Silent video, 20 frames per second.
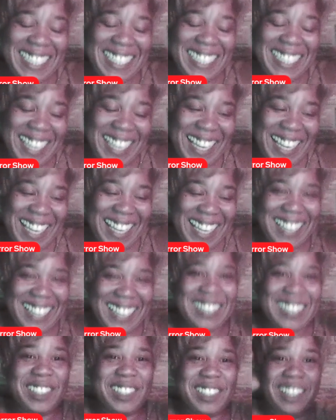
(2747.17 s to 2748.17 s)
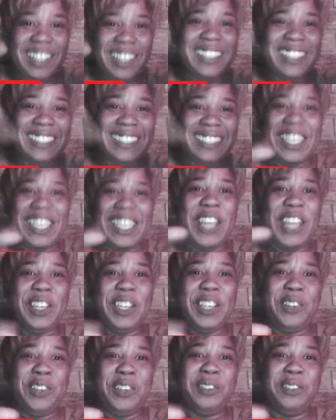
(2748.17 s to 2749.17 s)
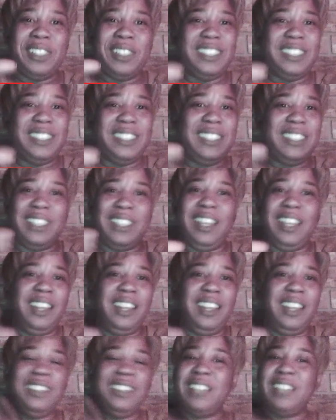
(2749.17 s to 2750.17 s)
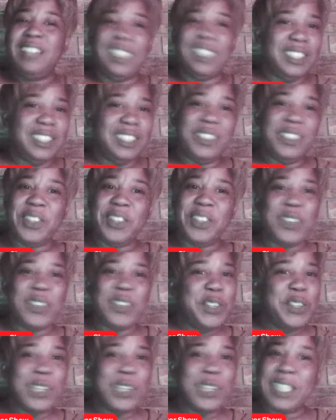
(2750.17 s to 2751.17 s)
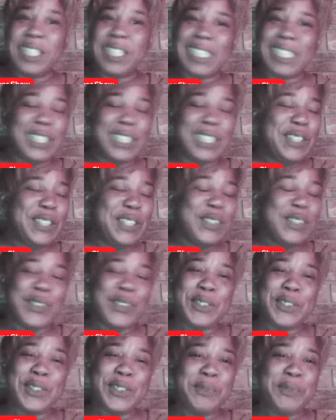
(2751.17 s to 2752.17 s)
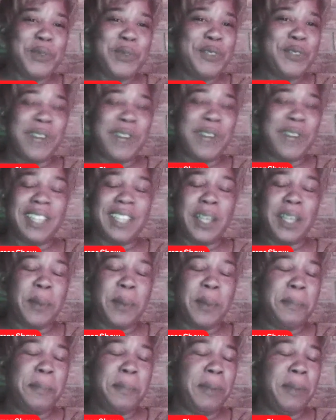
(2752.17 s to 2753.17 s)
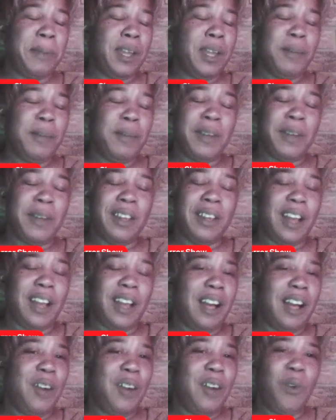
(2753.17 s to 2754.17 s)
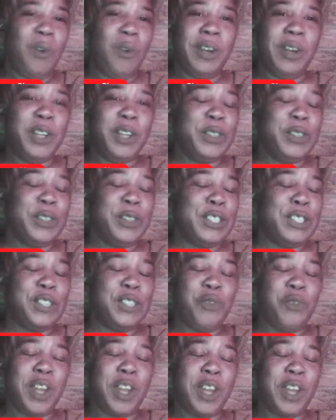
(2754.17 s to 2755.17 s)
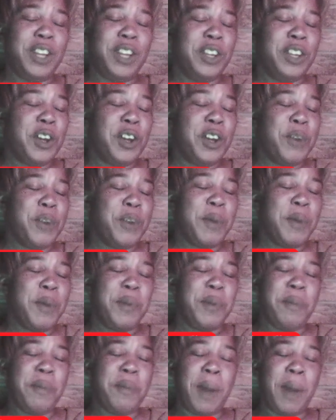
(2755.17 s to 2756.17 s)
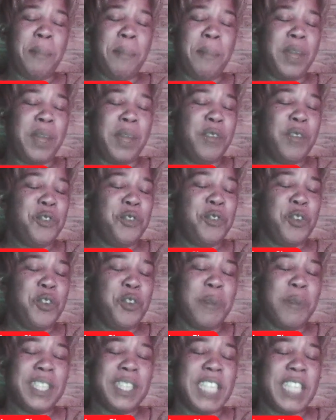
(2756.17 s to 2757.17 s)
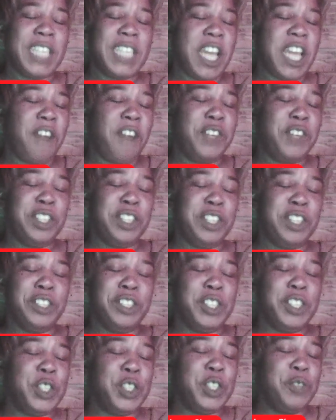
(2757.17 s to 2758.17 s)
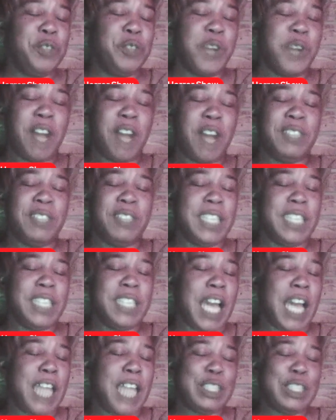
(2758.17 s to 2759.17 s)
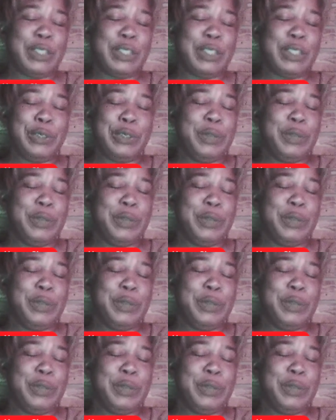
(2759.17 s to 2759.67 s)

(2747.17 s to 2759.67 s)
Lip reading: Yes. Thank you. Because that's another good movie right there, baby. I wanted Chris Sarandon to come up in my bedroom. I stay off in the country when I was in high school.